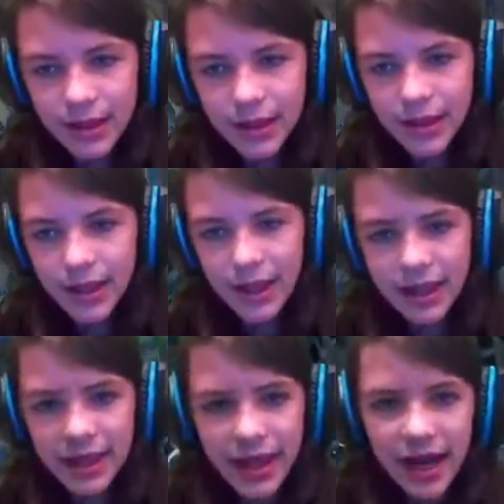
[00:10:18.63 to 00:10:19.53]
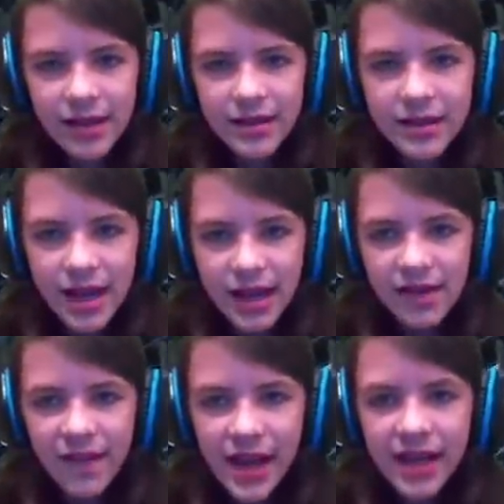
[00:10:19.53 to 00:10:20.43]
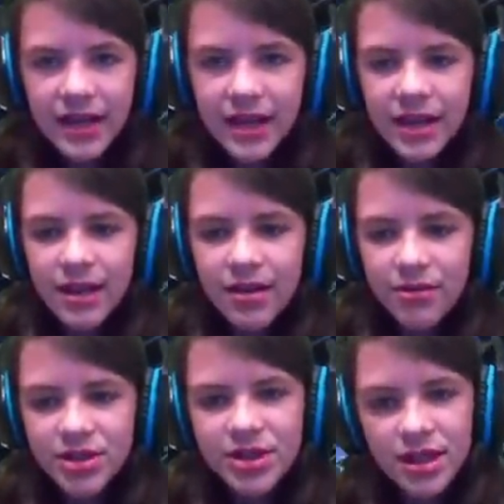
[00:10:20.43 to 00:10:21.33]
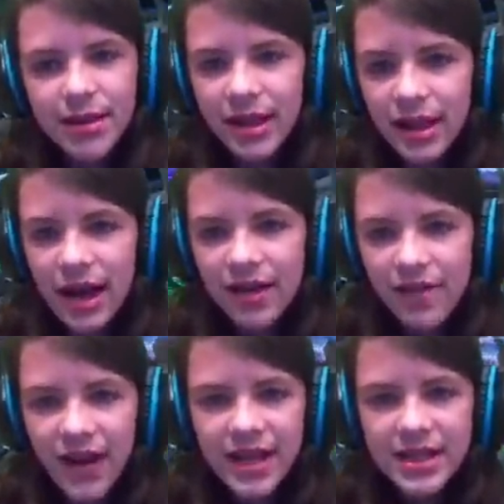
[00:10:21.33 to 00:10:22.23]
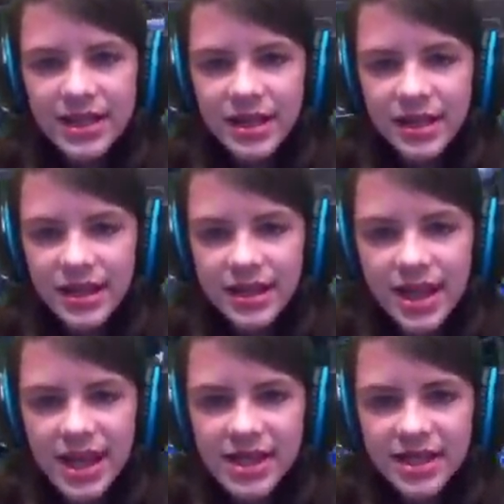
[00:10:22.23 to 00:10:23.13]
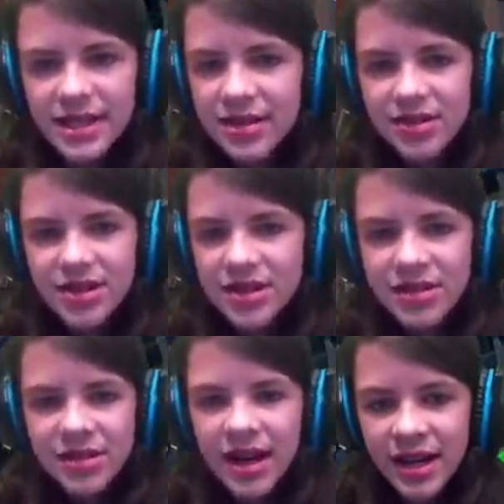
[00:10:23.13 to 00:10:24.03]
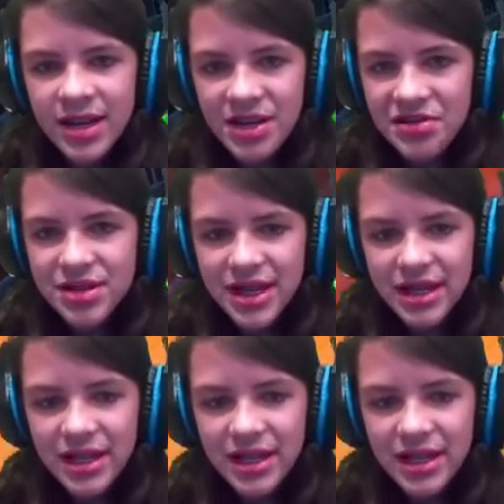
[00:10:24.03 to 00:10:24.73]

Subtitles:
Like, in that kind of fight, which is going to be a lot of fights these days, you're not going to use it.